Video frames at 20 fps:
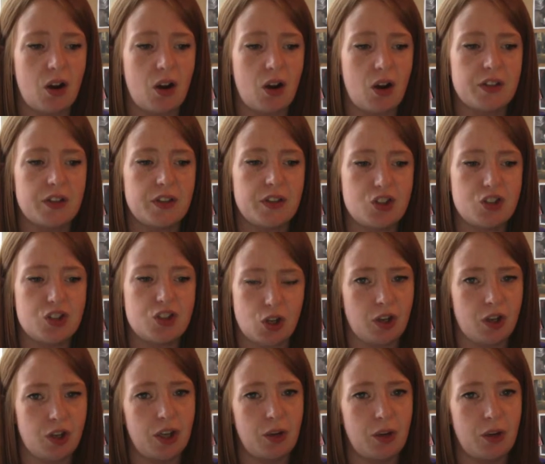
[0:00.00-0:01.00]
on this
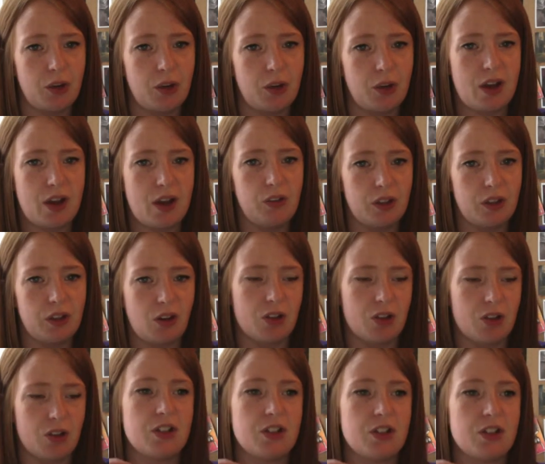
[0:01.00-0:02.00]
journey without the
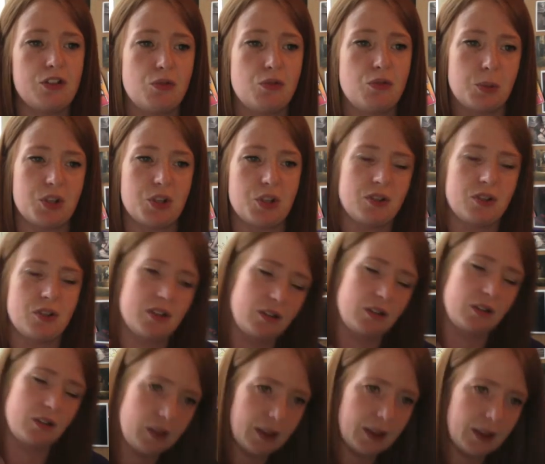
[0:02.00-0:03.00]
constant interruptions
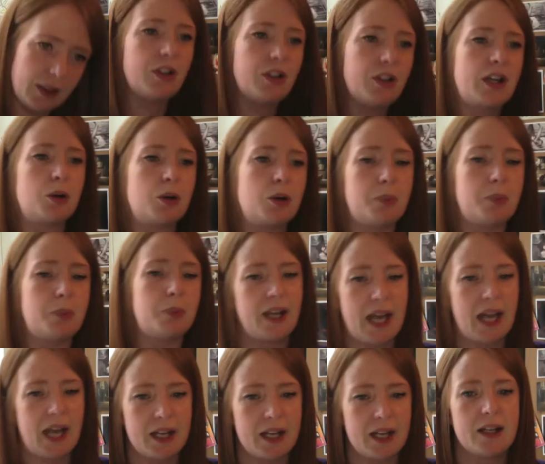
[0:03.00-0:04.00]
and leveling up
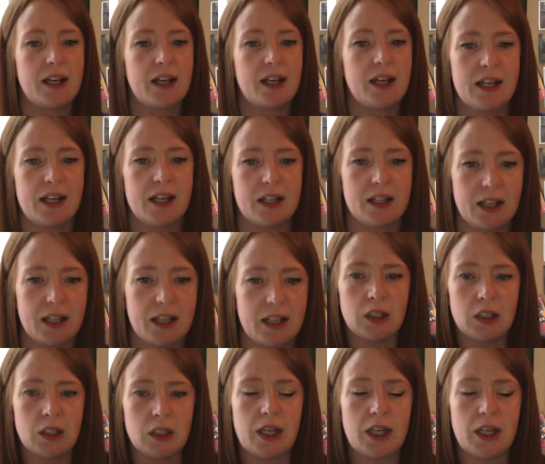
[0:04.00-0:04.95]
again and again and again.